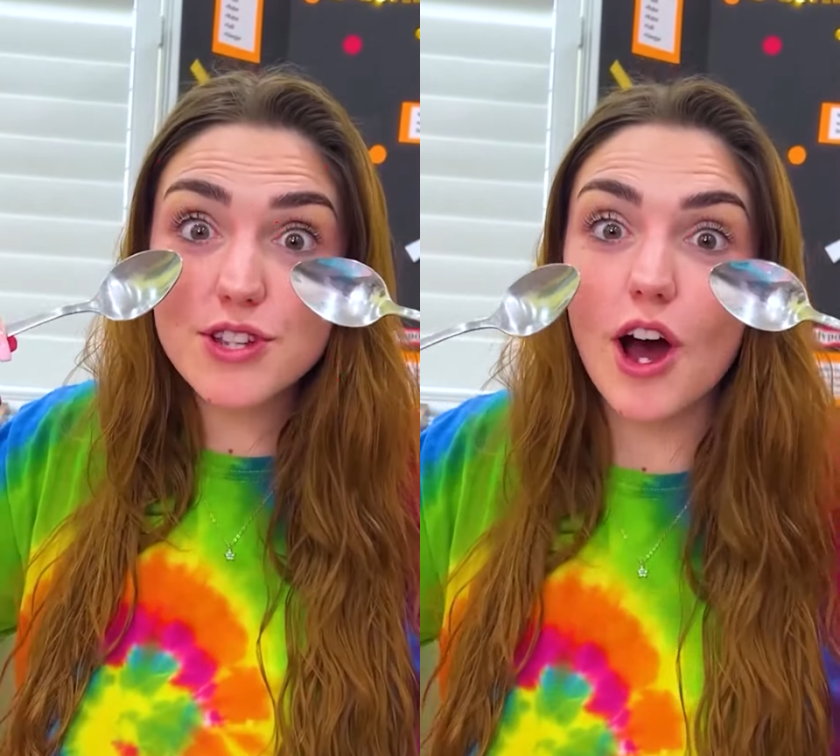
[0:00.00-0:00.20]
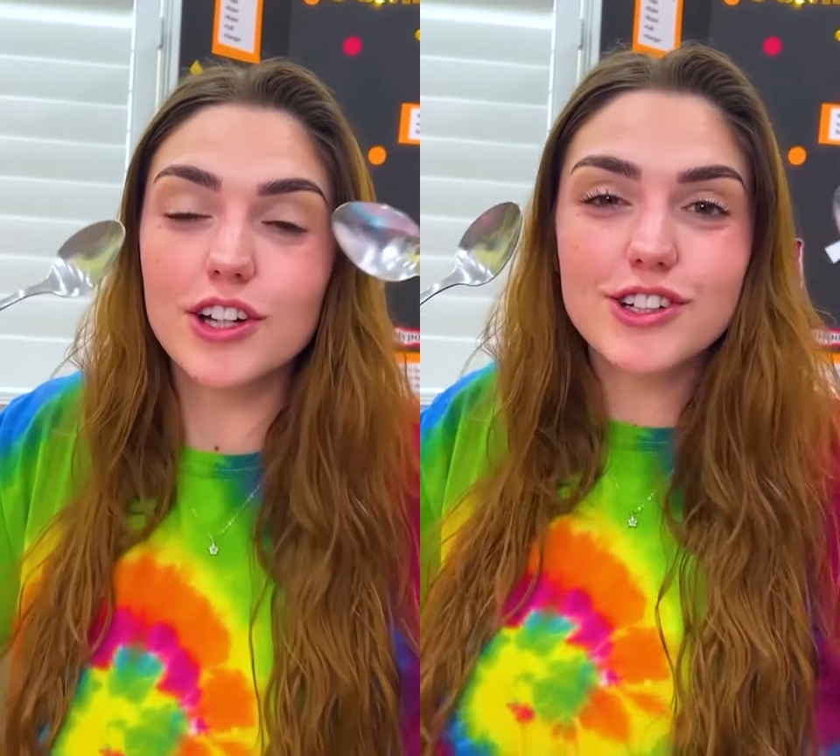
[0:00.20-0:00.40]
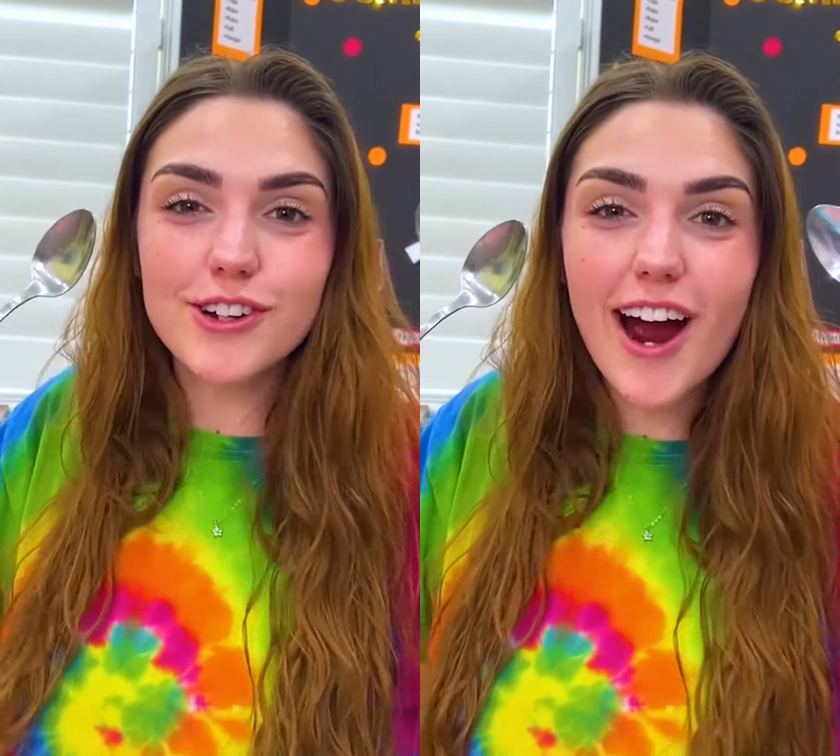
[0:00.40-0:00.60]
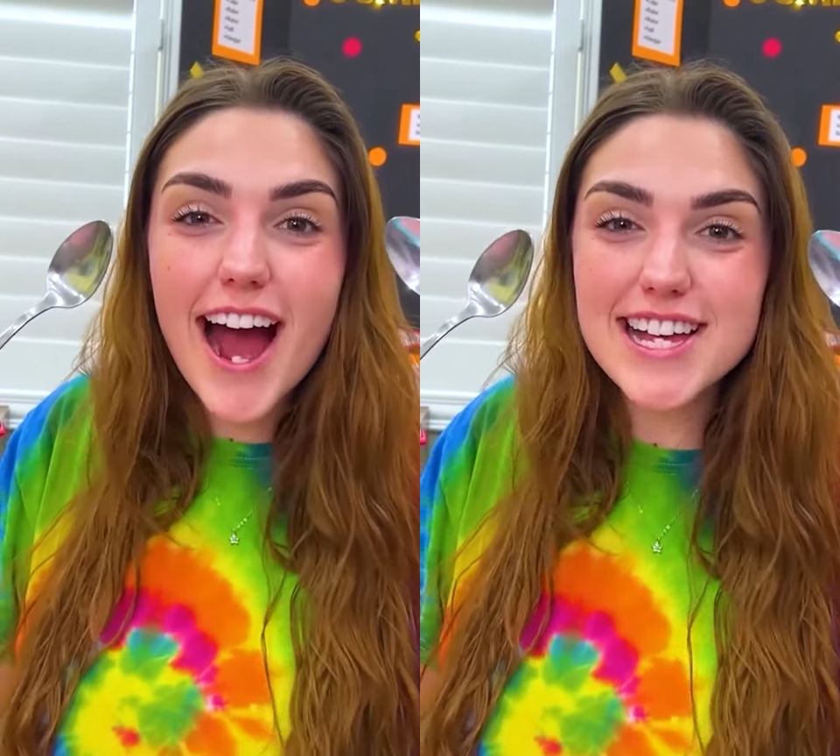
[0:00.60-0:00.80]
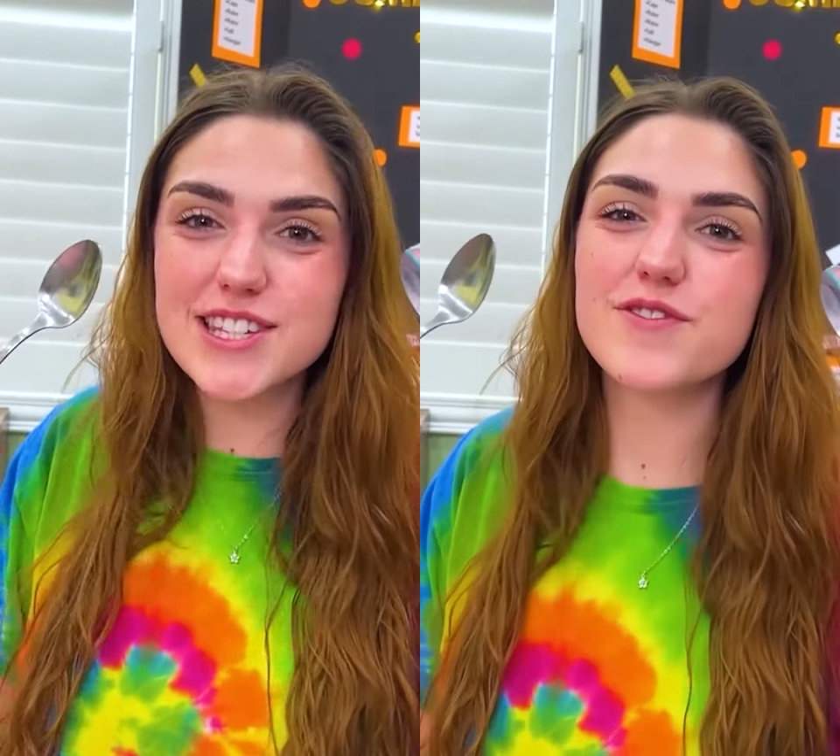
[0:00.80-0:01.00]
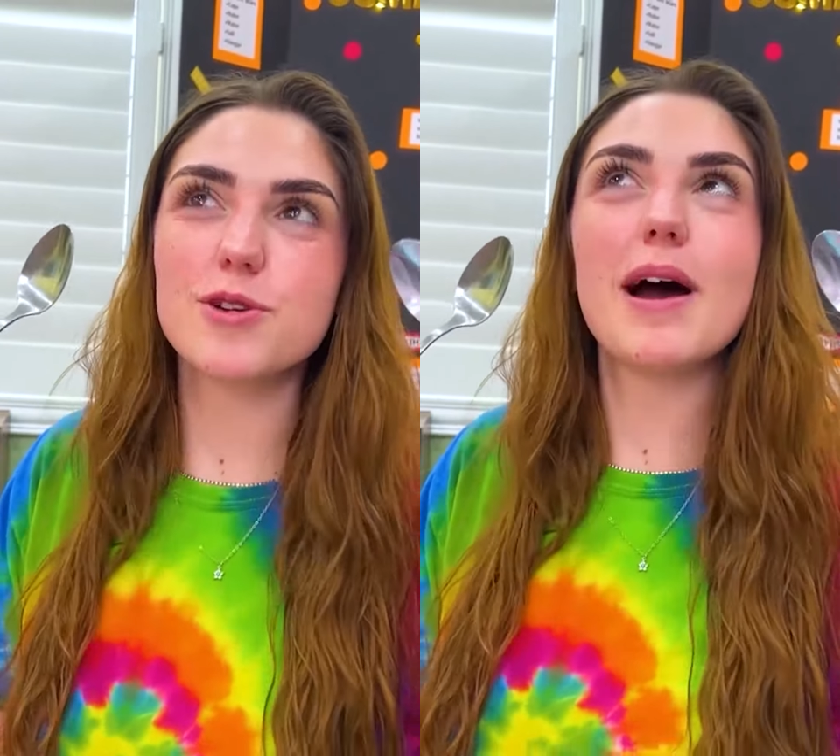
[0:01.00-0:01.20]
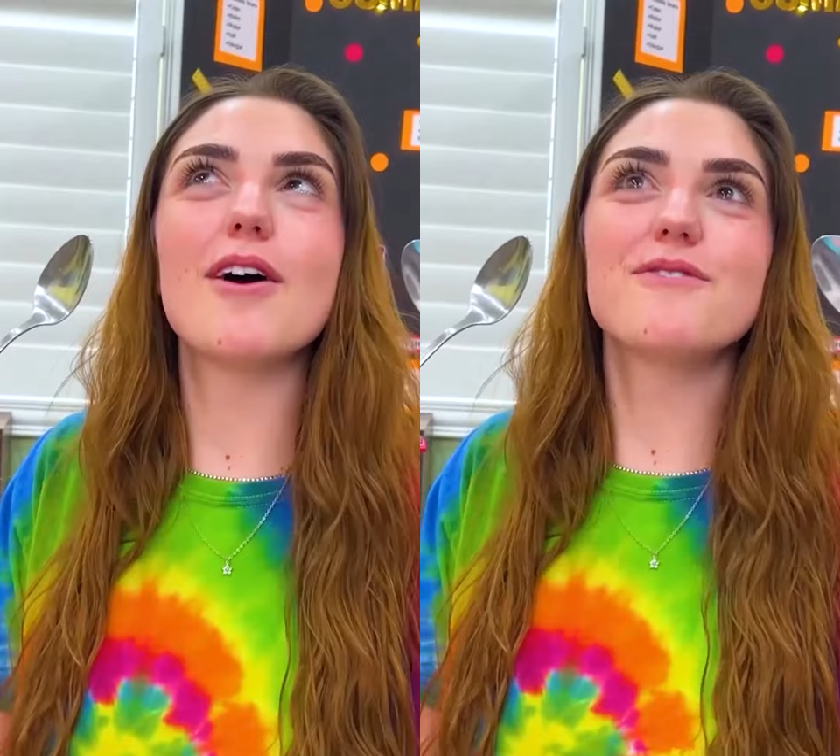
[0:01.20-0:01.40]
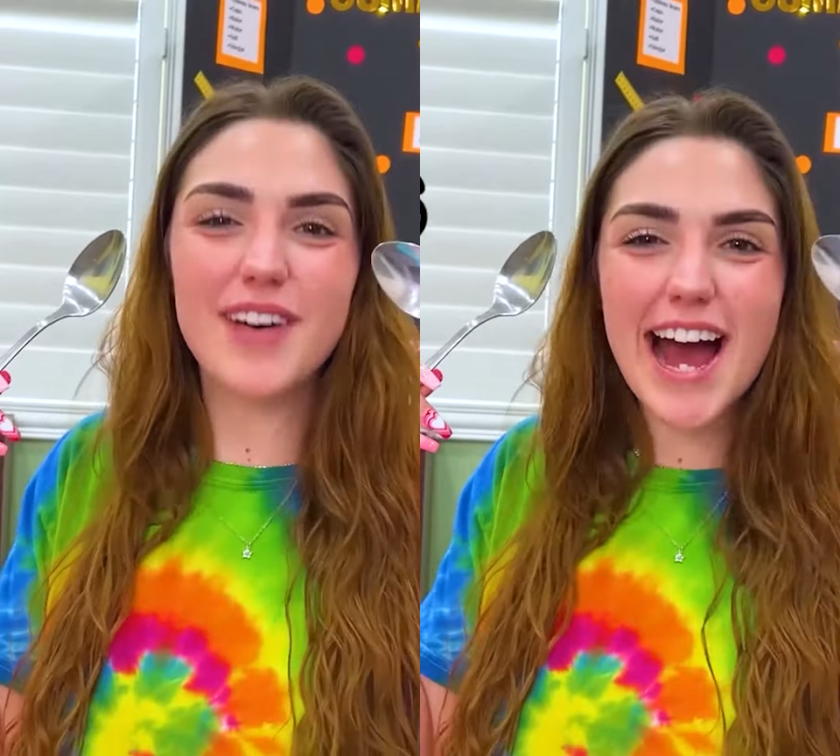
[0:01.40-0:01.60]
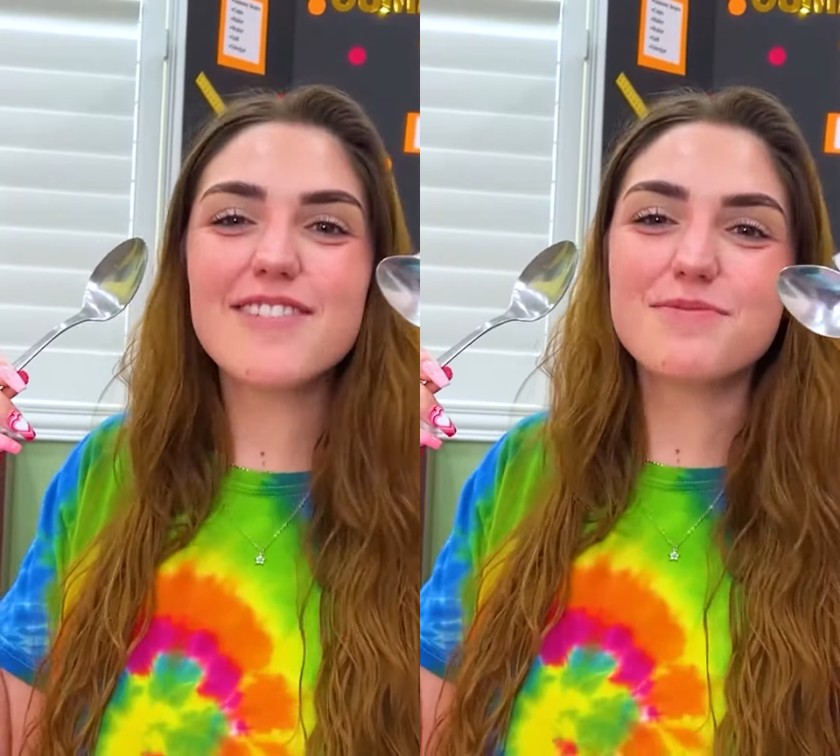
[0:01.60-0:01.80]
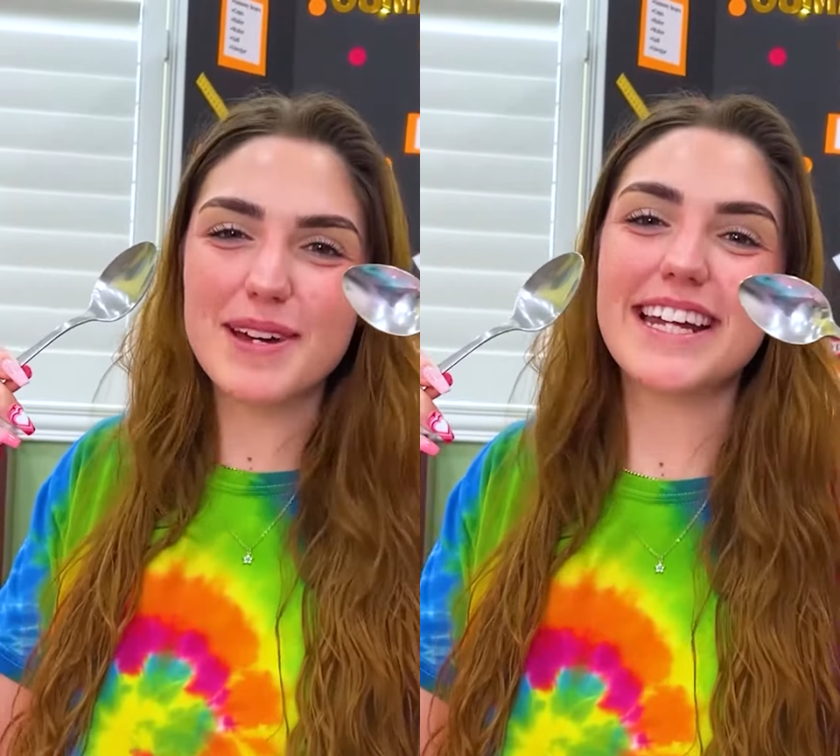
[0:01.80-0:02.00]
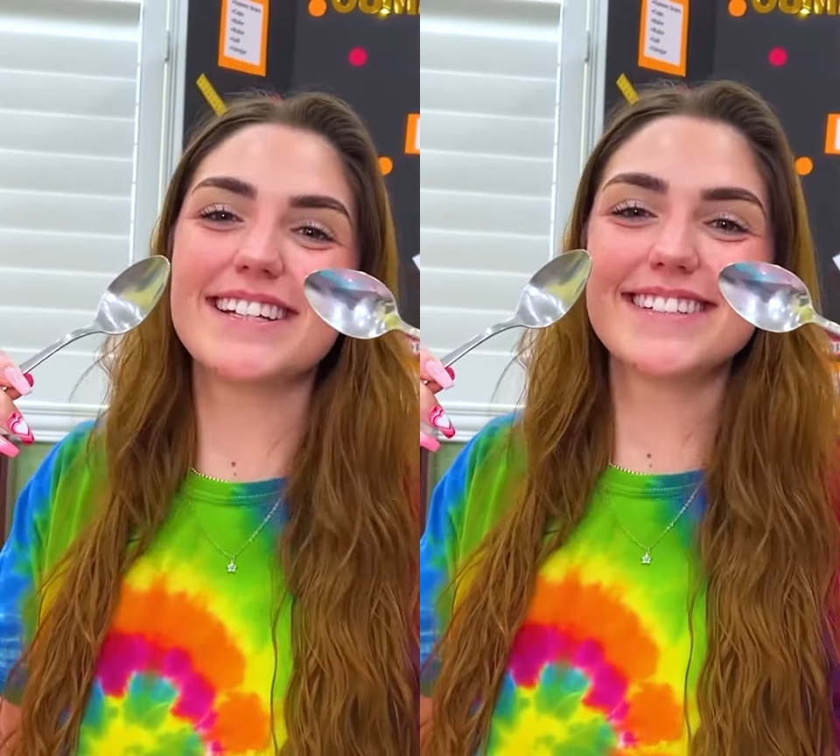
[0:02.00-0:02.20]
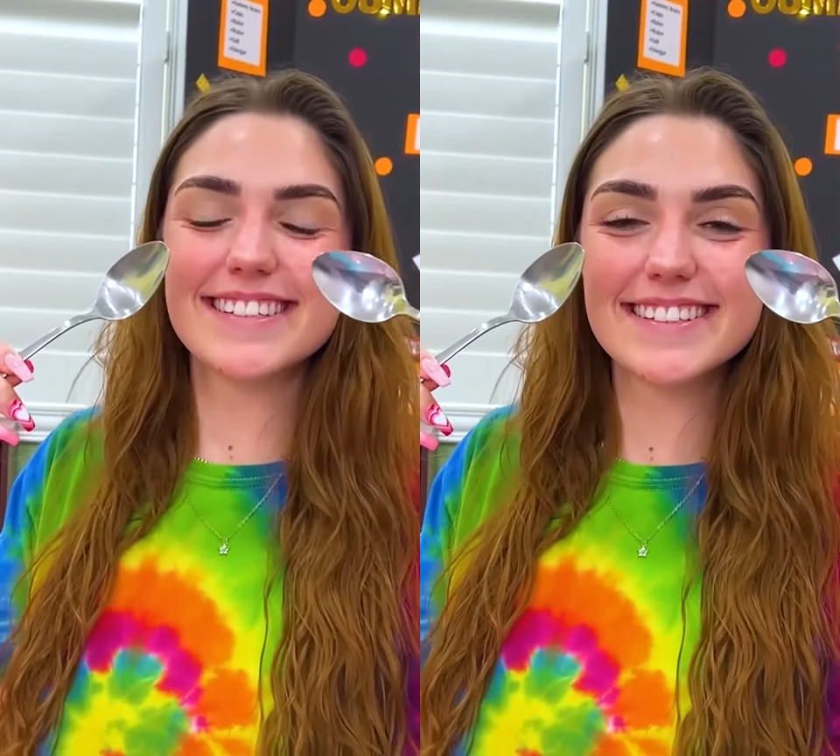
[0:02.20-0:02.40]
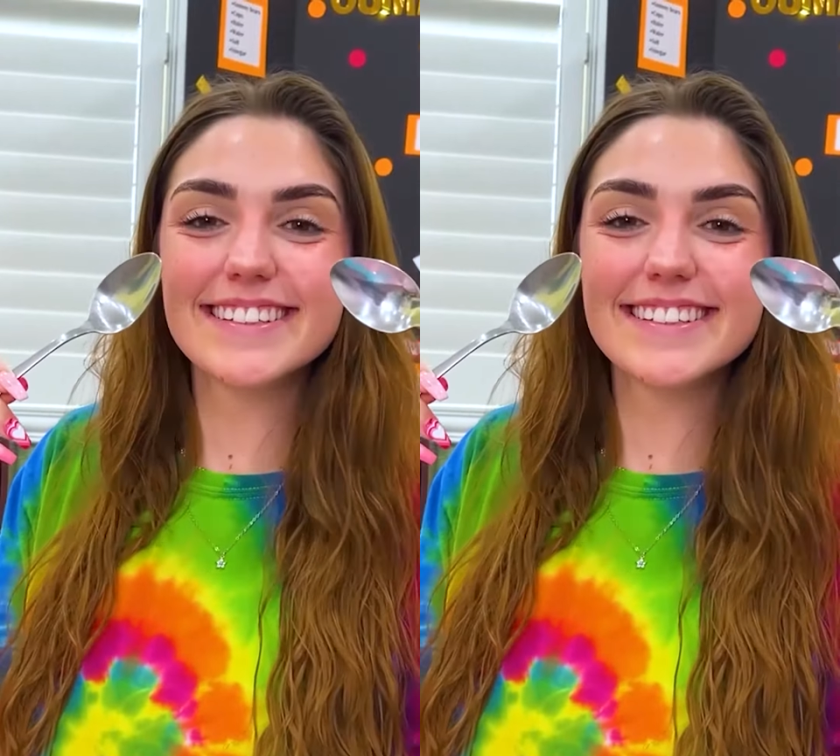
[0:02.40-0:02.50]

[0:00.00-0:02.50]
under your eyes for about 5 minutes.